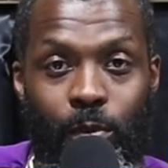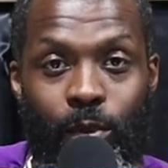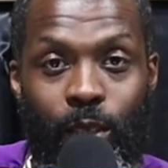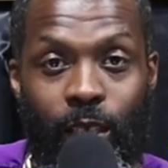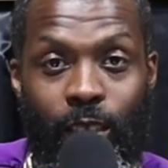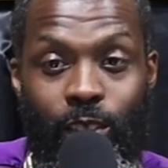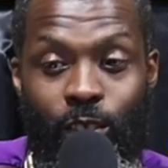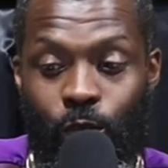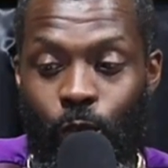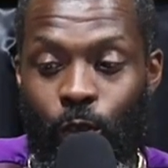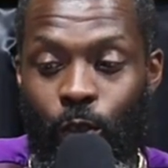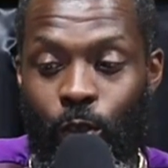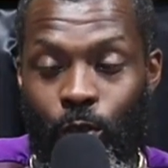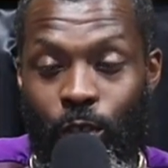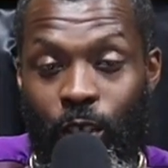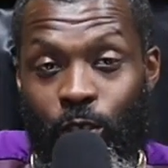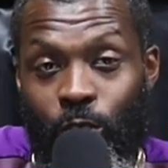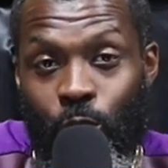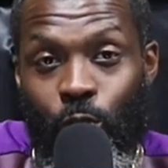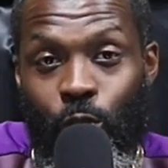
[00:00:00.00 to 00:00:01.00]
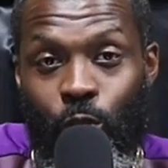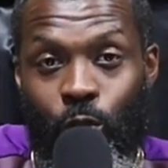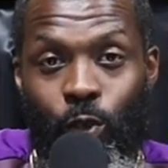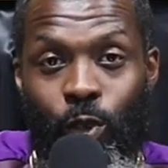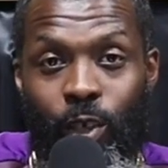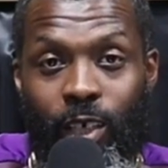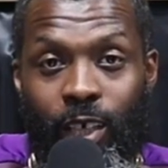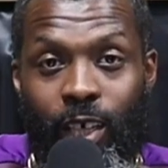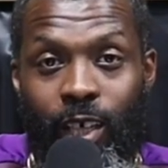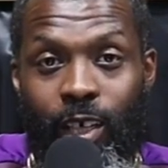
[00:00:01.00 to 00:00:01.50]
that's you
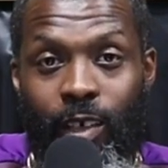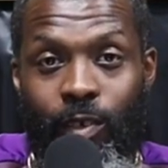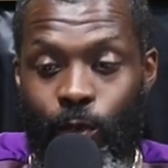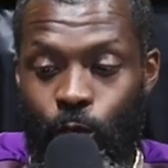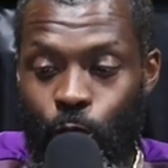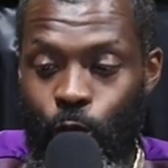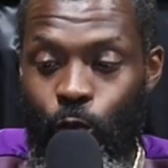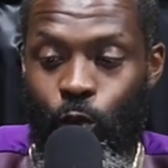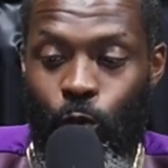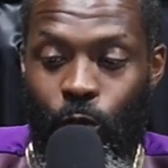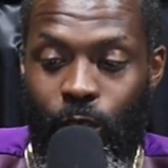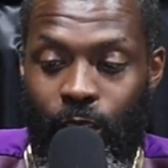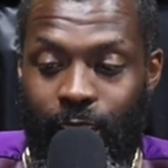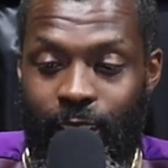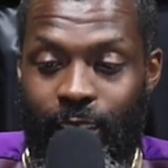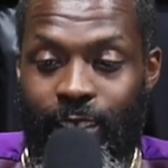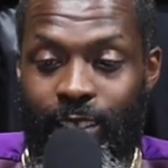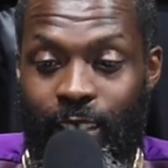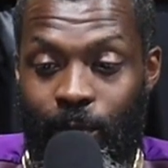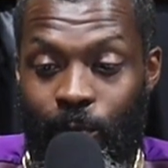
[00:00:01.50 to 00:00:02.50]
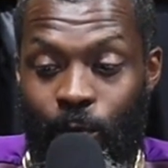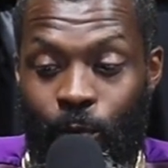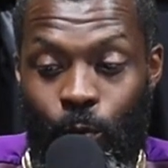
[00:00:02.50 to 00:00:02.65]
showing love, because you're showing an example.